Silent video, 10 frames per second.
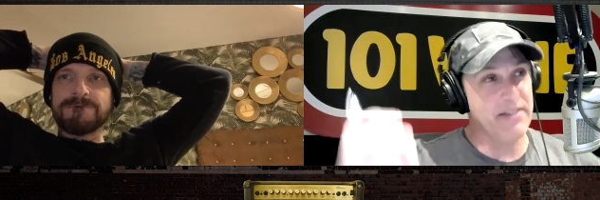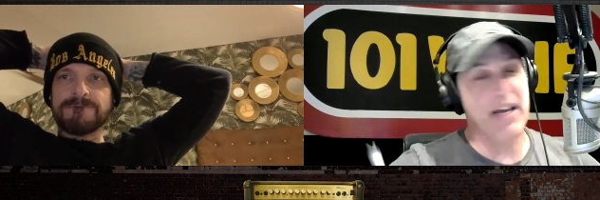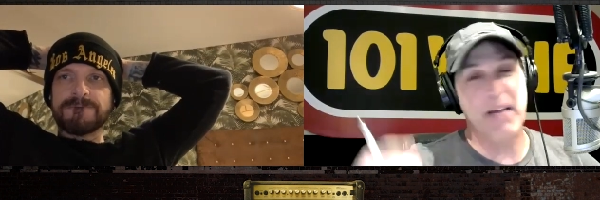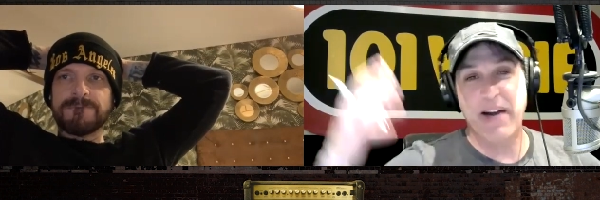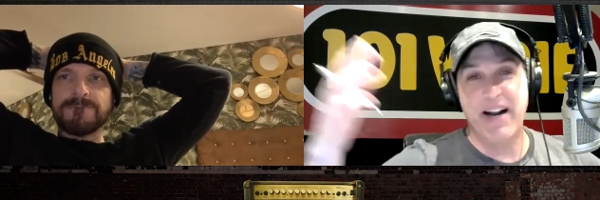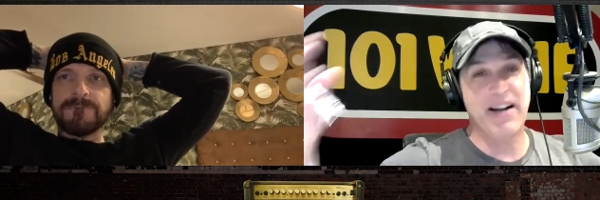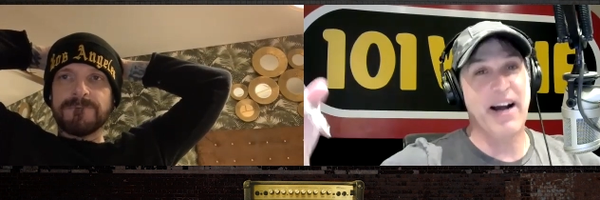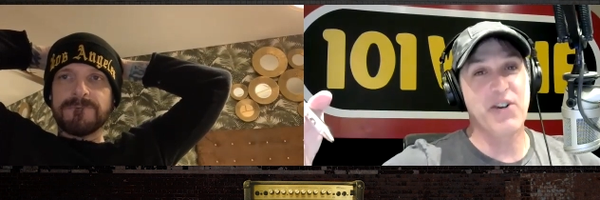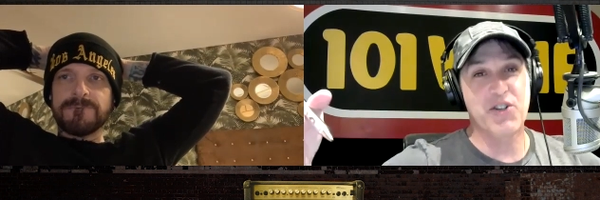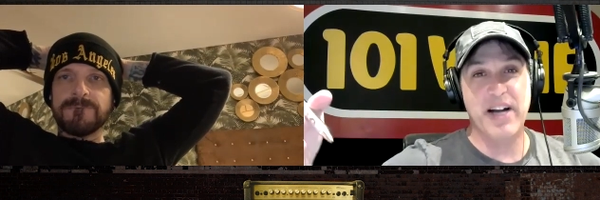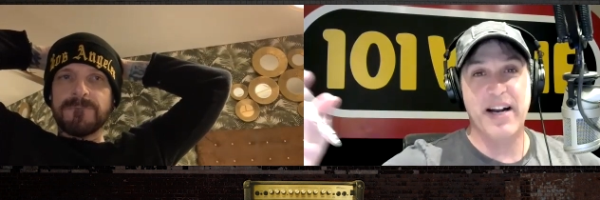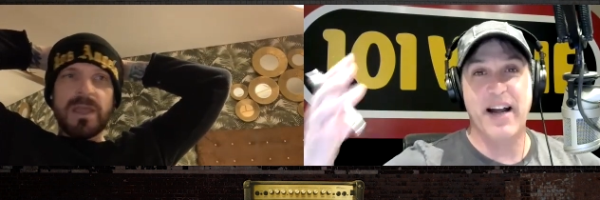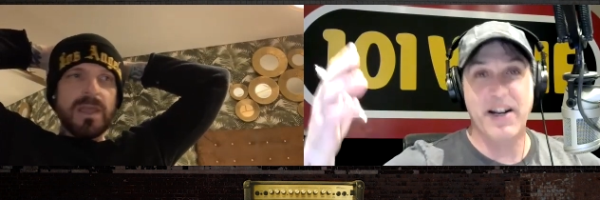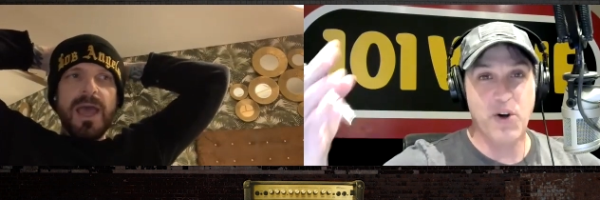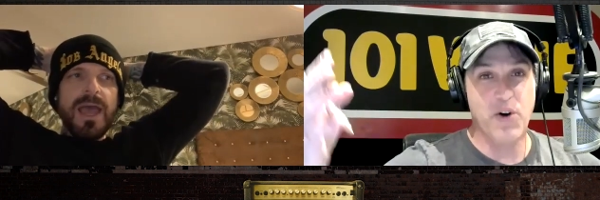Speaker 1: and, hey, man, I, I understand. I,
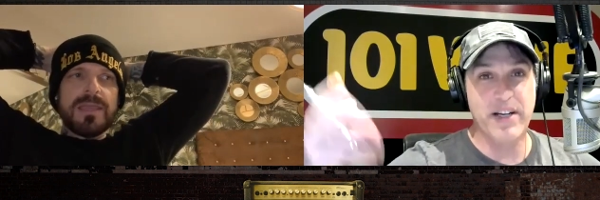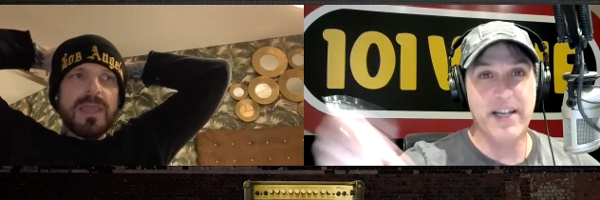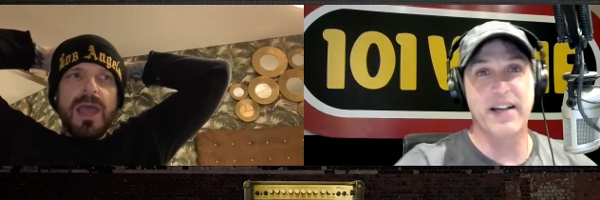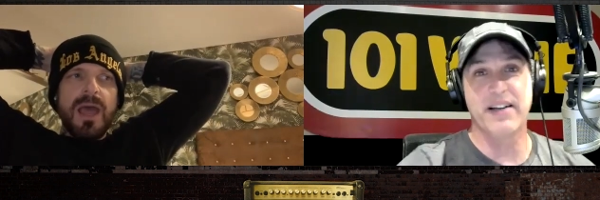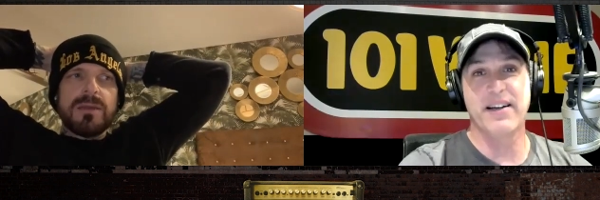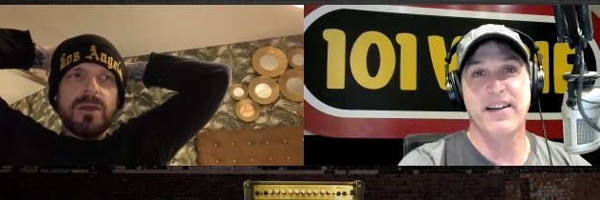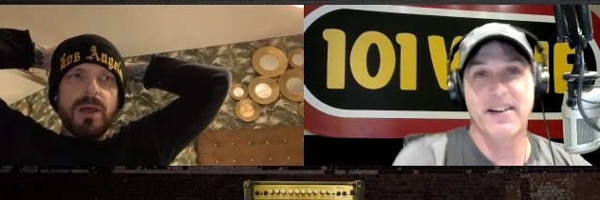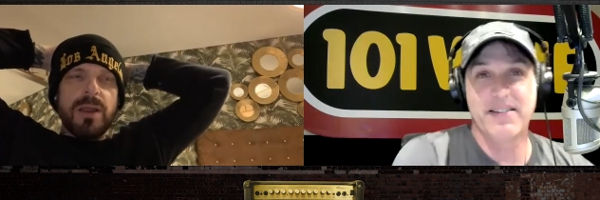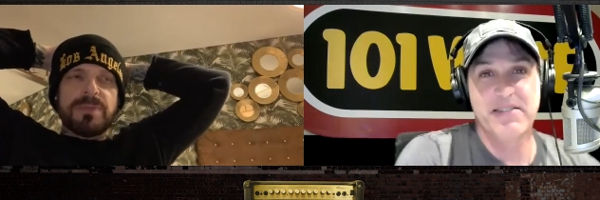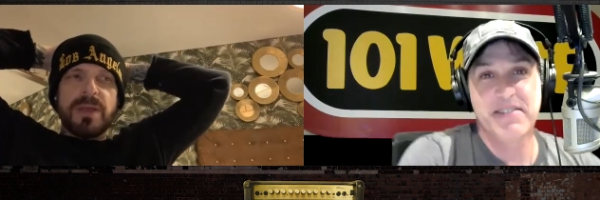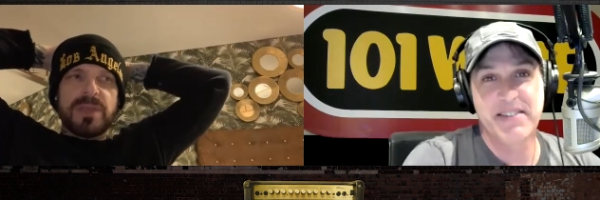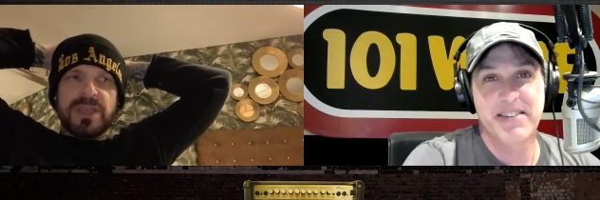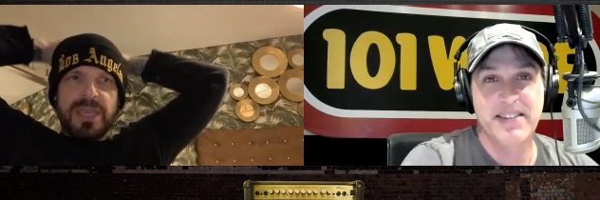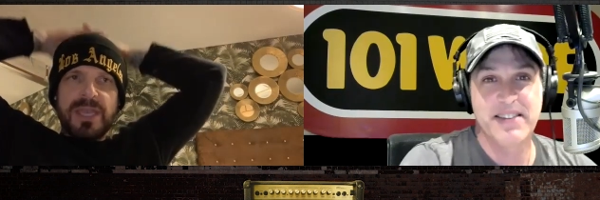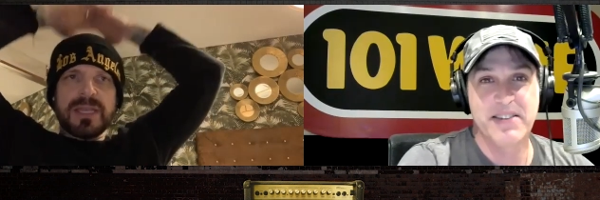I totally hey, Yeah.
Speaker 2: No, eh, but the
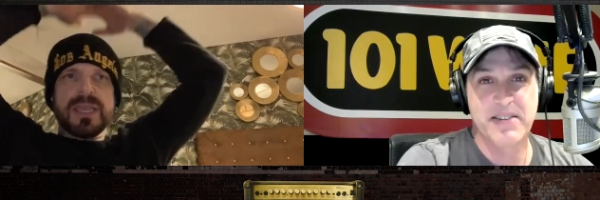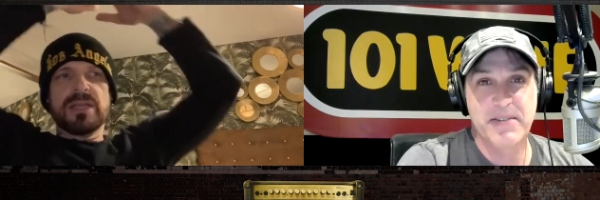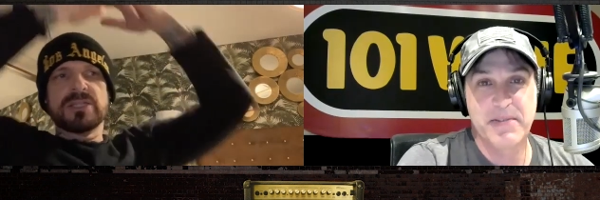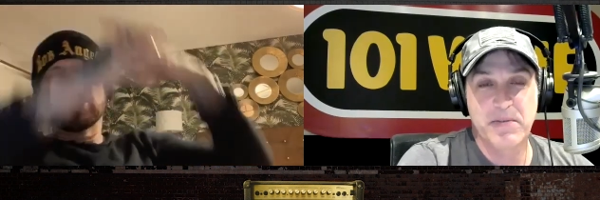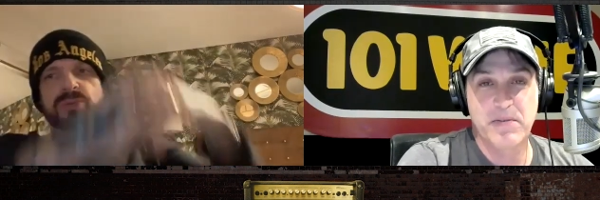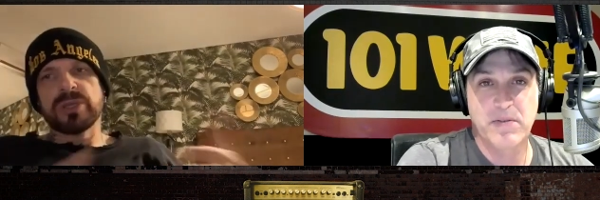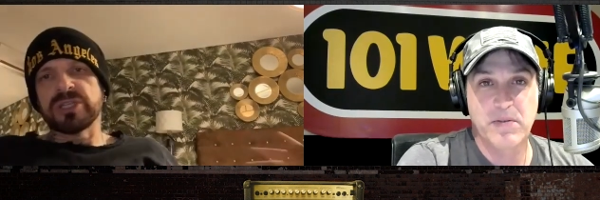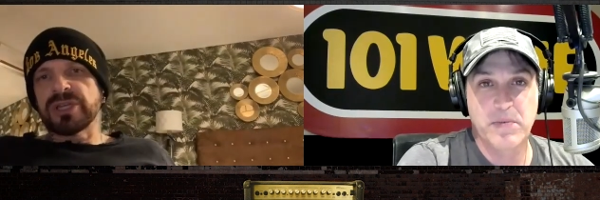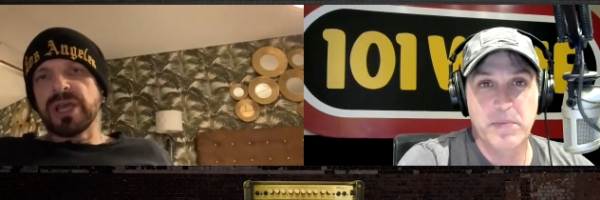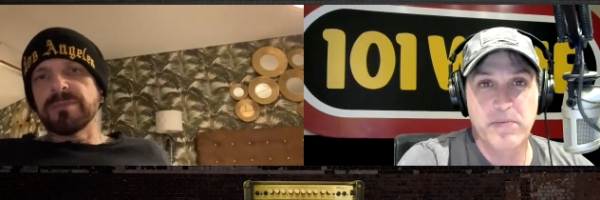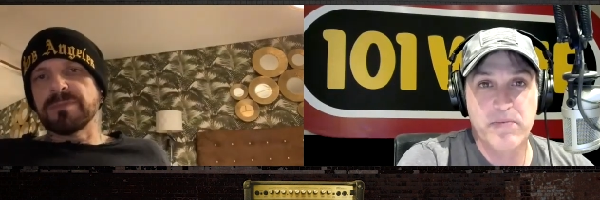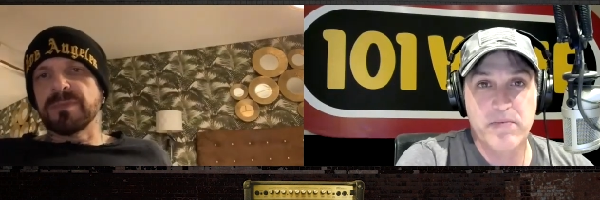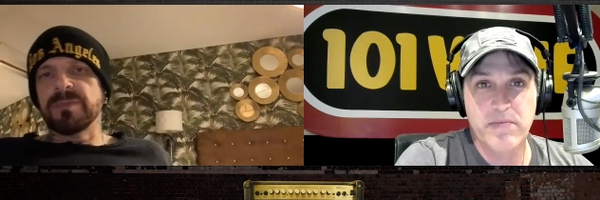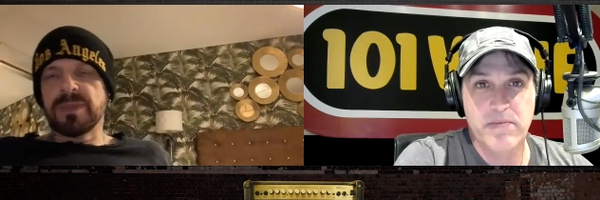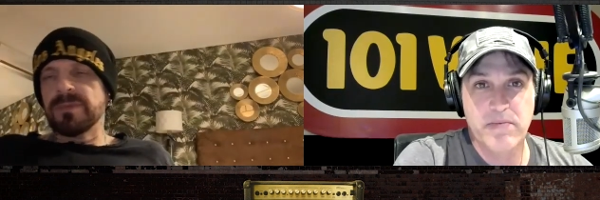key, key is just what you said.
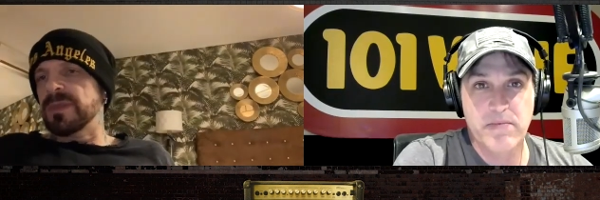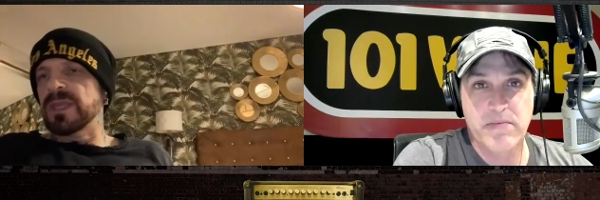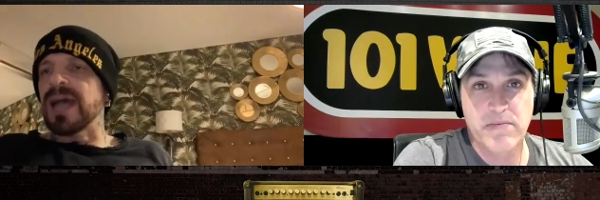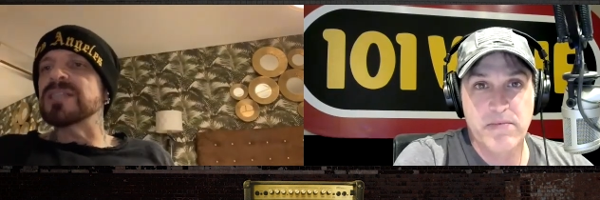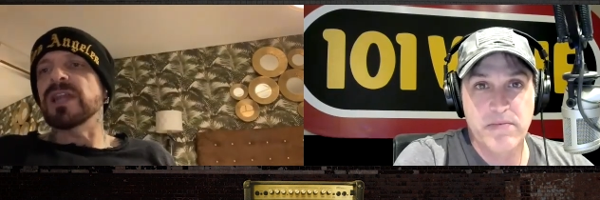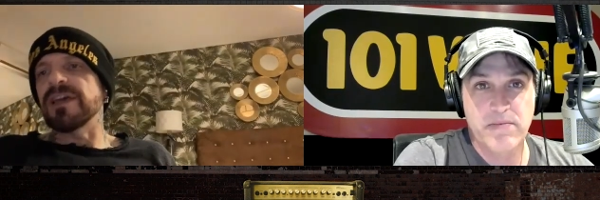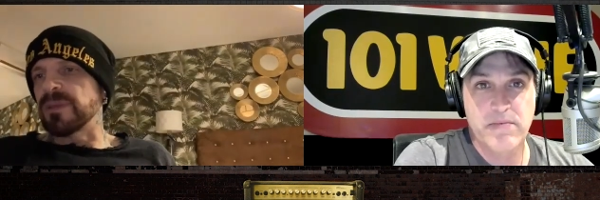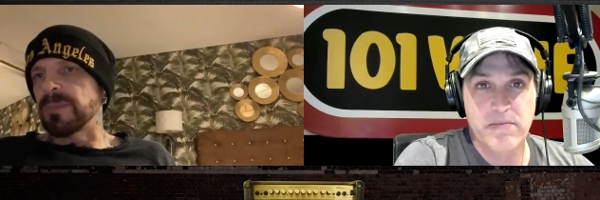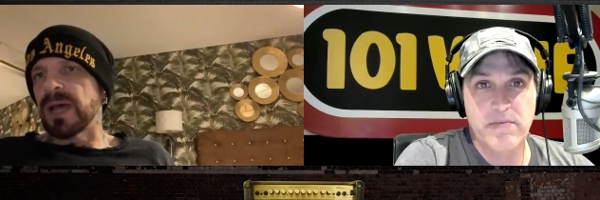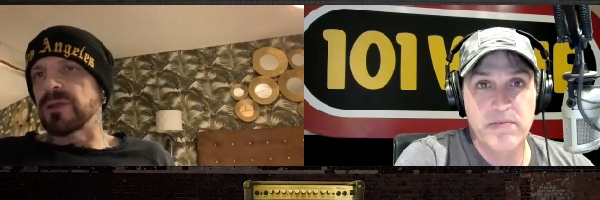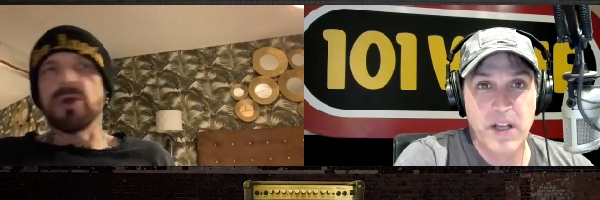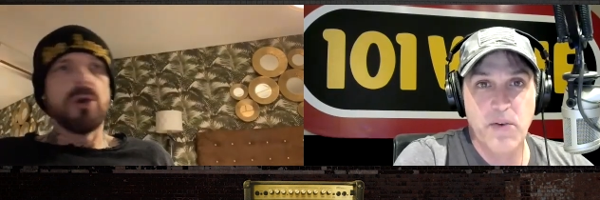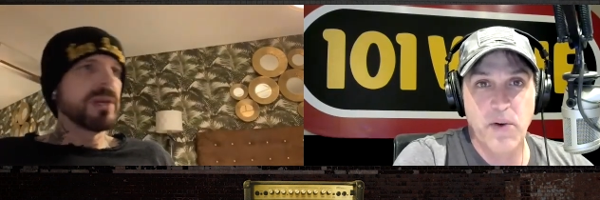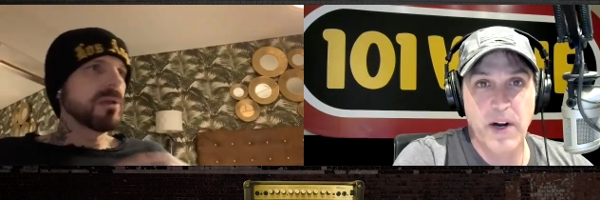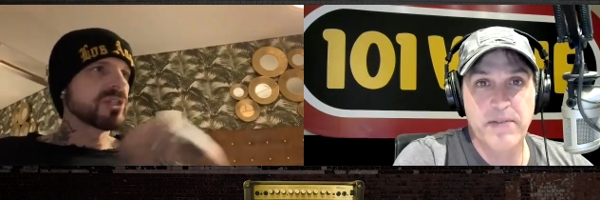The guys left the band.
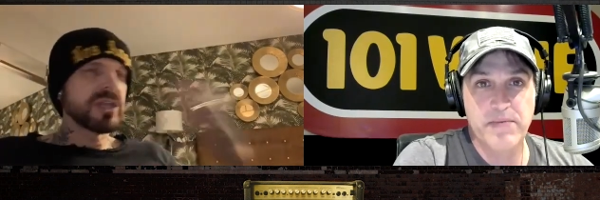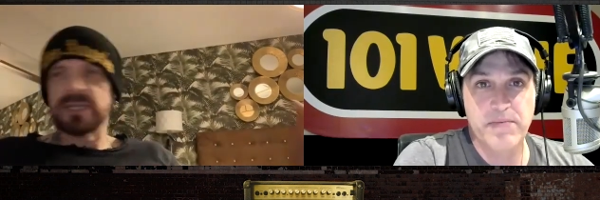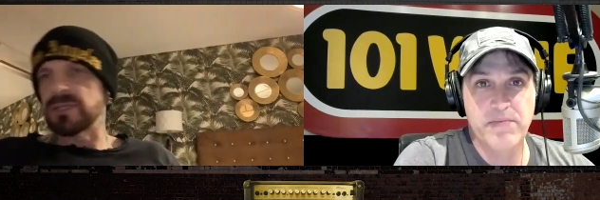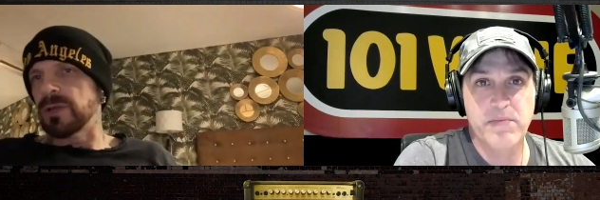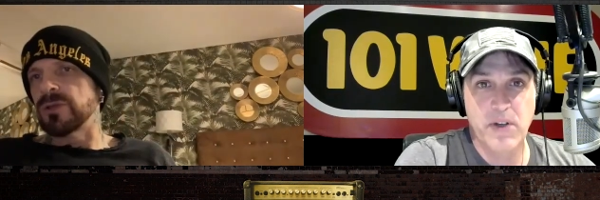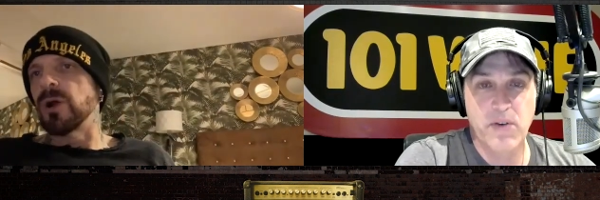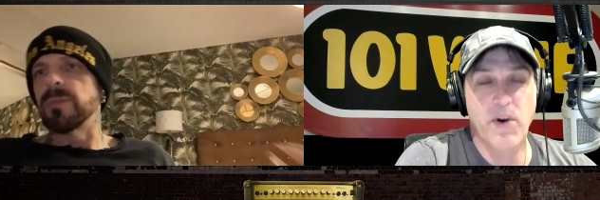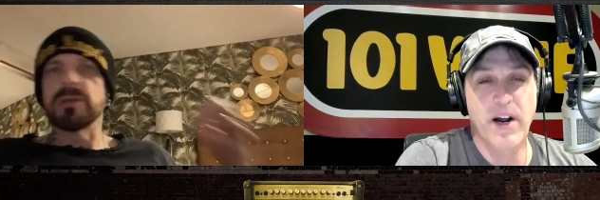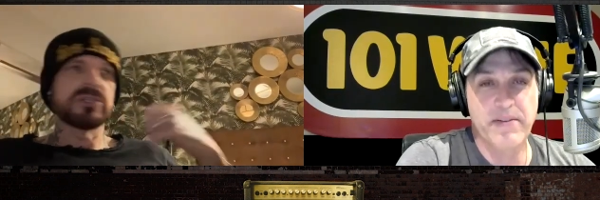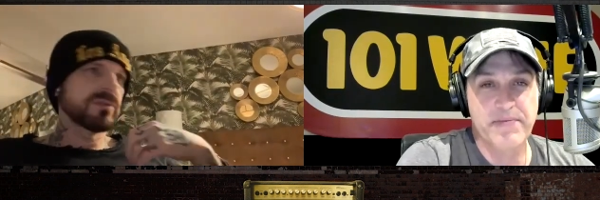Nobody was kicked out. Nobody right.